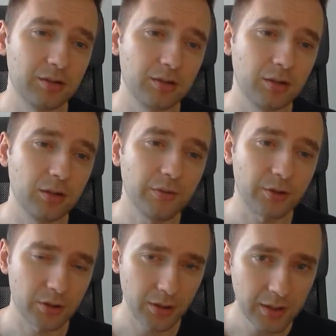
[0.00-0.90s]
the new
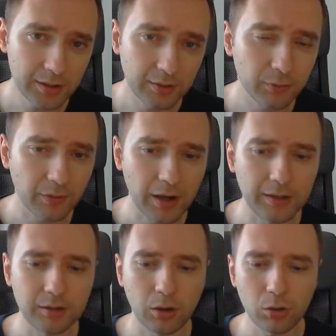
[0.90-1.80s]
functionality we've
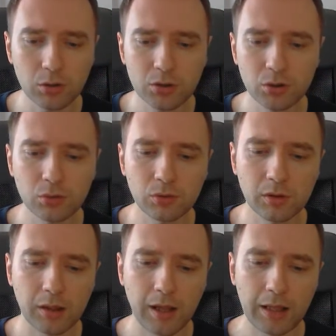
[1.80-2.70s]
added also
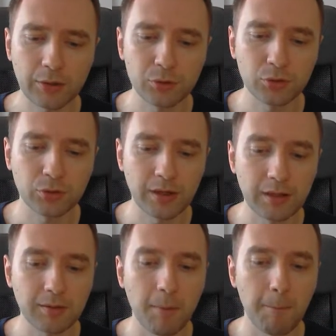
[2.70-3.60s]
allows you to
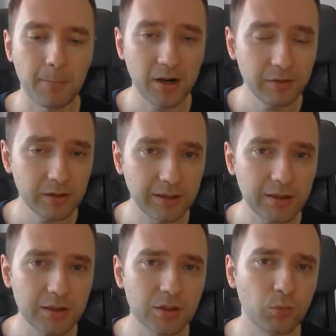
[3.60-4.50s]
create private
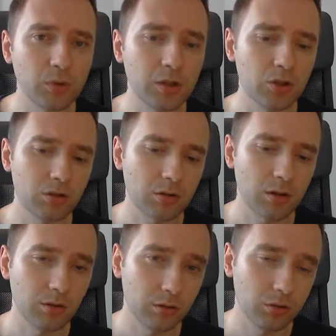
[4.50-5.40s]
links, which
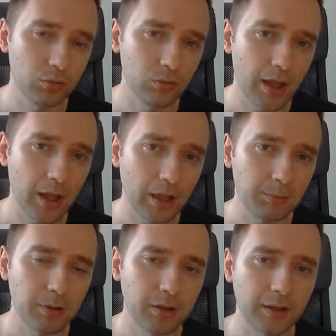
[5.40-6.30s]
do
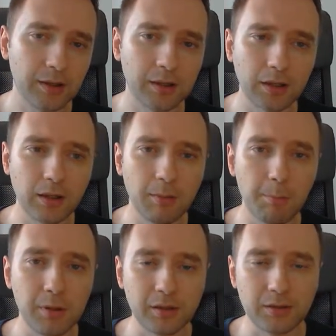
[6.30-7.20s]
help in
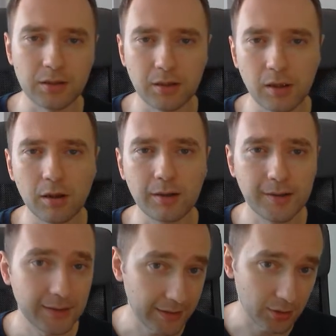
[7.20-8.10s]
building
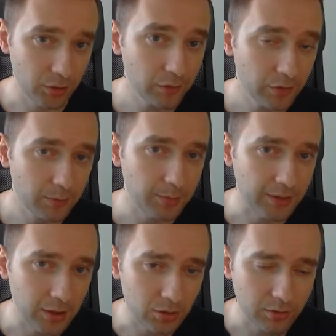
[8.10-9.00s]
client-server
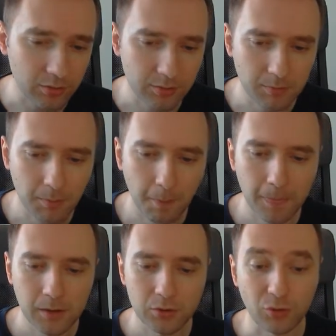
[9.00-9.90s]
applications.
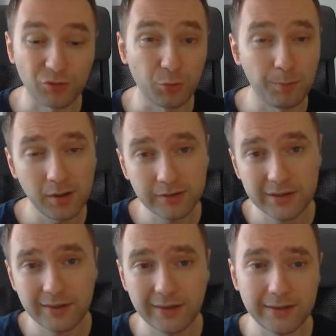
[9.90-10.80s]
So if you're
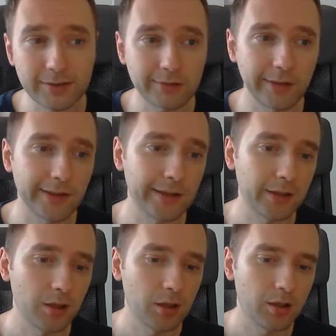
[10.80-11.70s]
building things
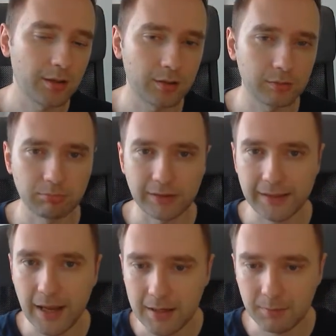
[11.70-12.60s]
like
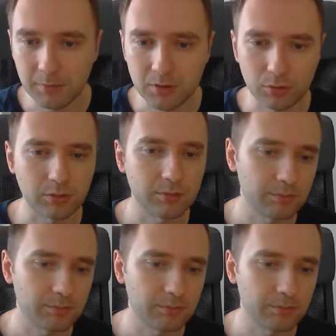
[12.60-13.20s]
games or